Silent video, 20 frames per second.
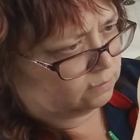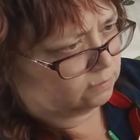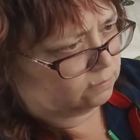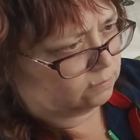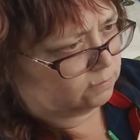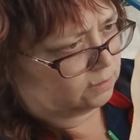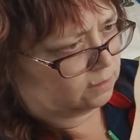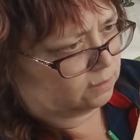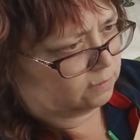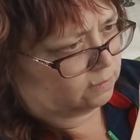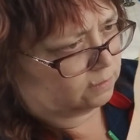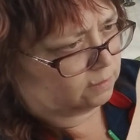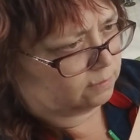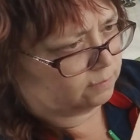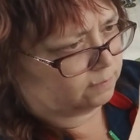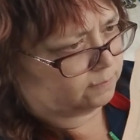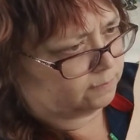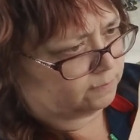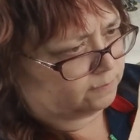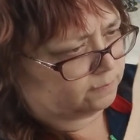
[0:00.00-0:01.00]
Now that
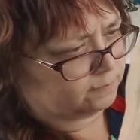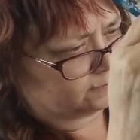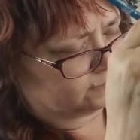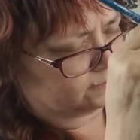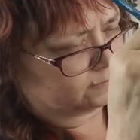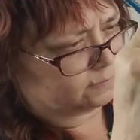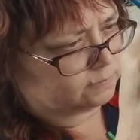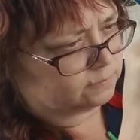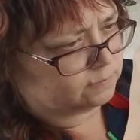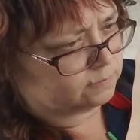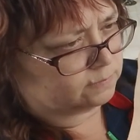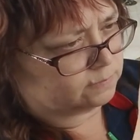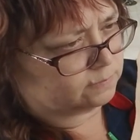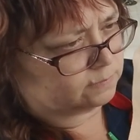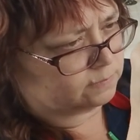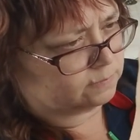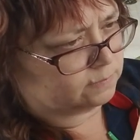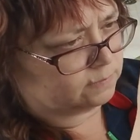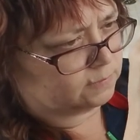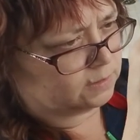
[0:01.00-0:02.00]
I'm
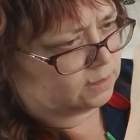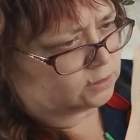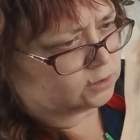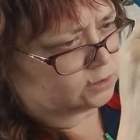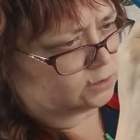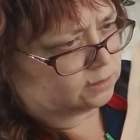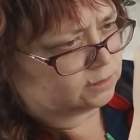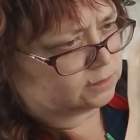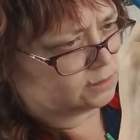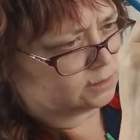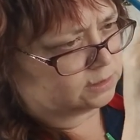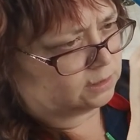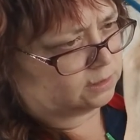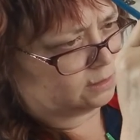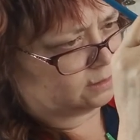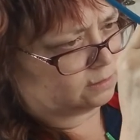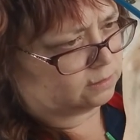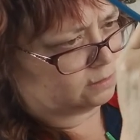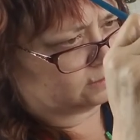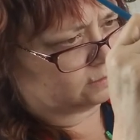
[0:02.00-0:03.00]
actually
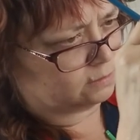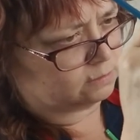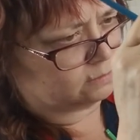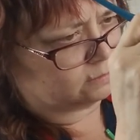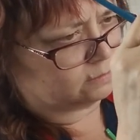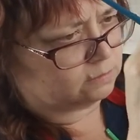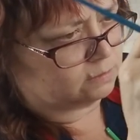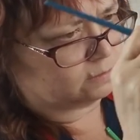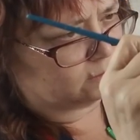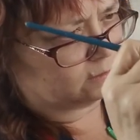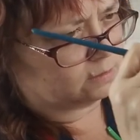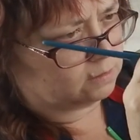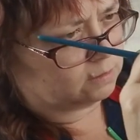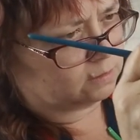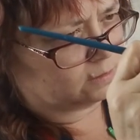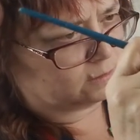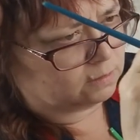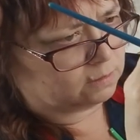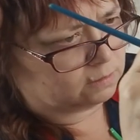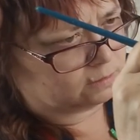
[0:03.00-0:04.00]
seeing it
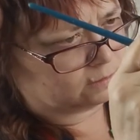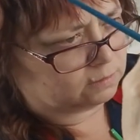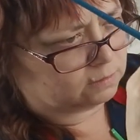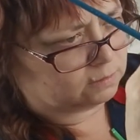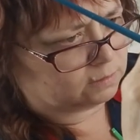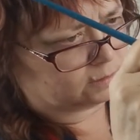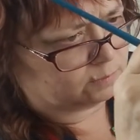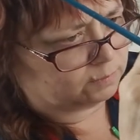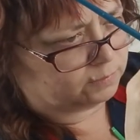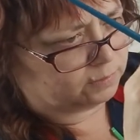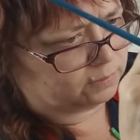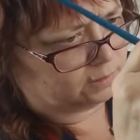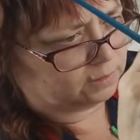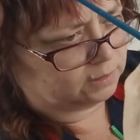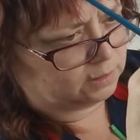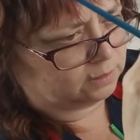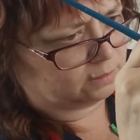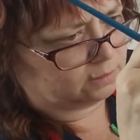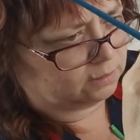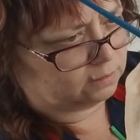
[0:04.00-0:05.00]

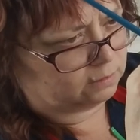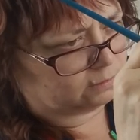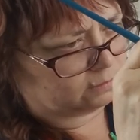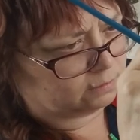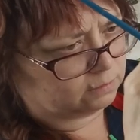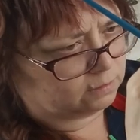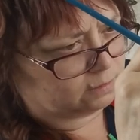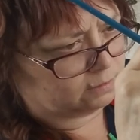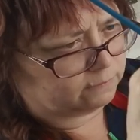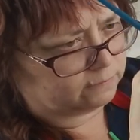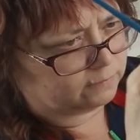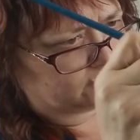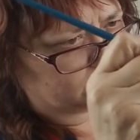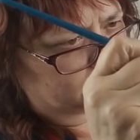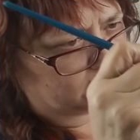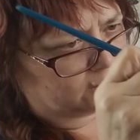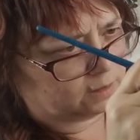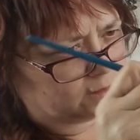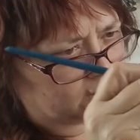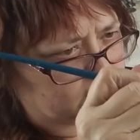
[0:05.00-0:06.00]
completely covering
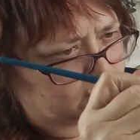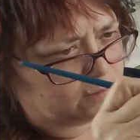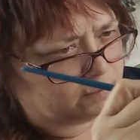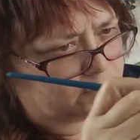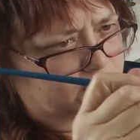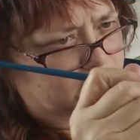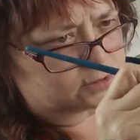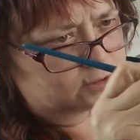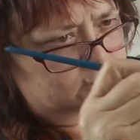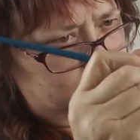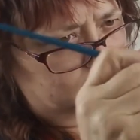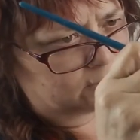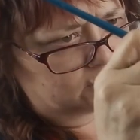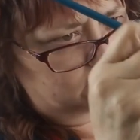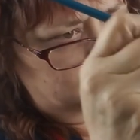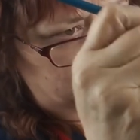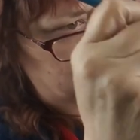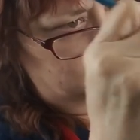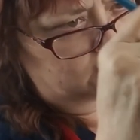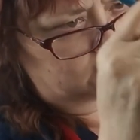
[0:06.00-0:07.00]
the handle, I'm actually really
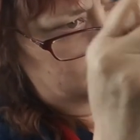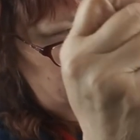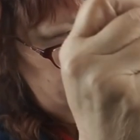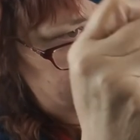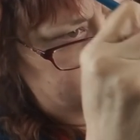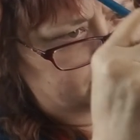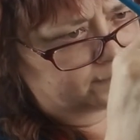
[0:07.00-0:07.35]
liking it.